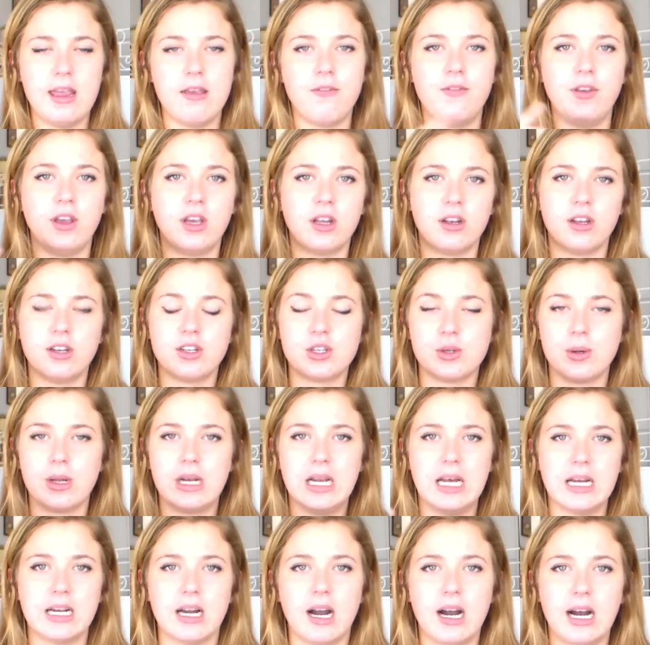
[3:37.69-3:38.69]
If you're gonna do it
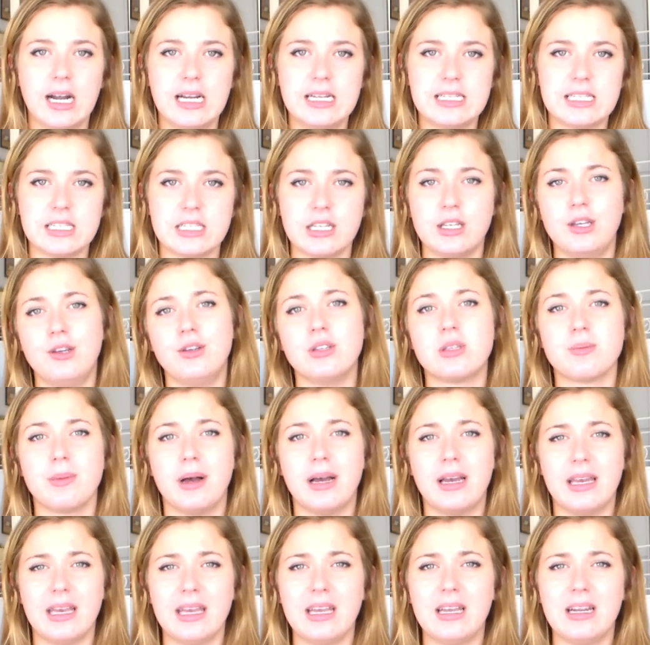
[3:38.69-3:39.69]
like I did, use
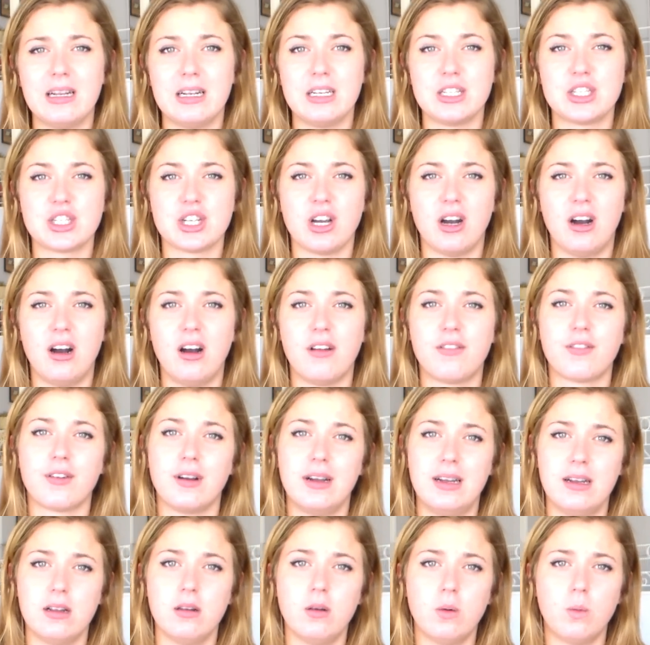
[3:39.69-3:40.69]
my English card for
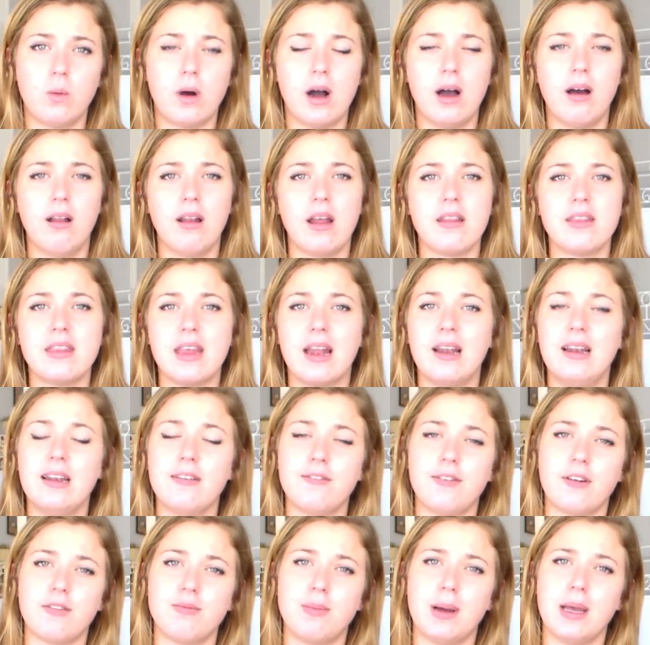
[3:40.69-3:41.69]
a little while and then
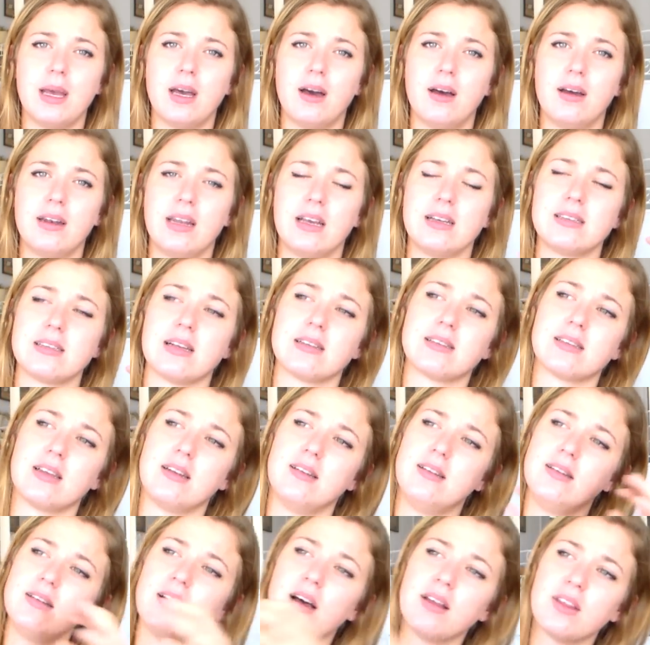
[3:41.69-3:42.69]
live off my earnings, that's
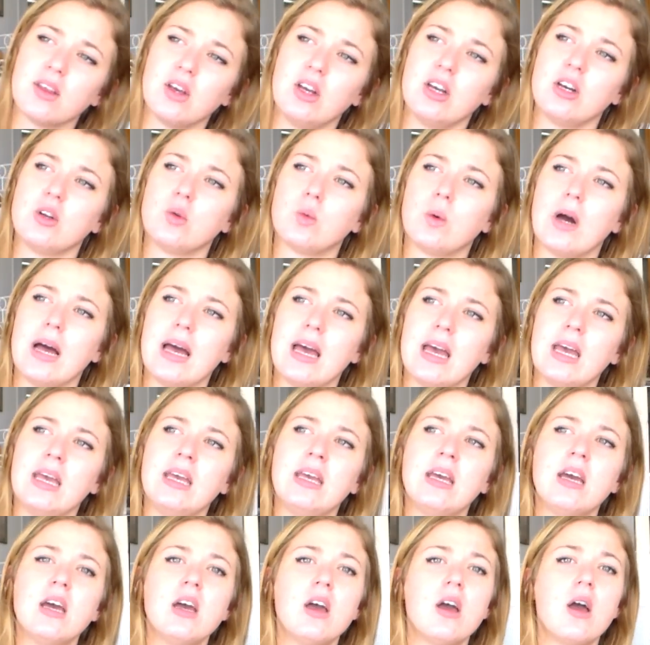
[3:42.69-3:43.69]
another good
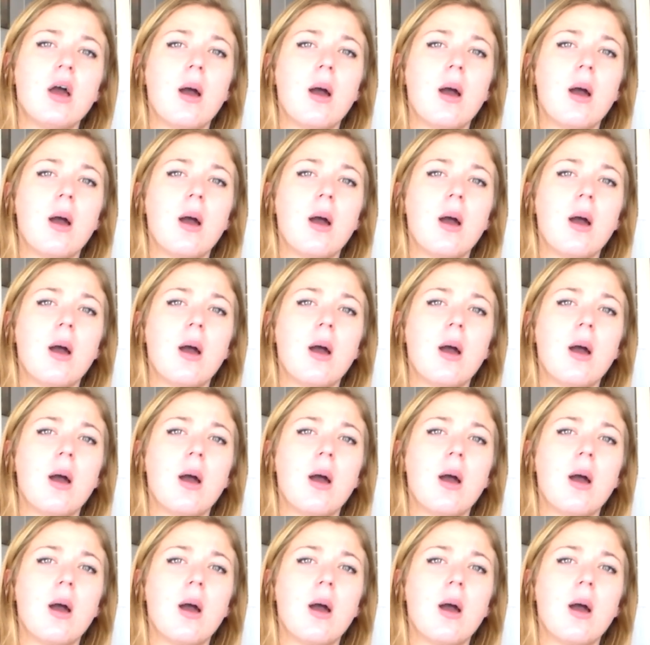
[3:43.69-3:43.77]
way.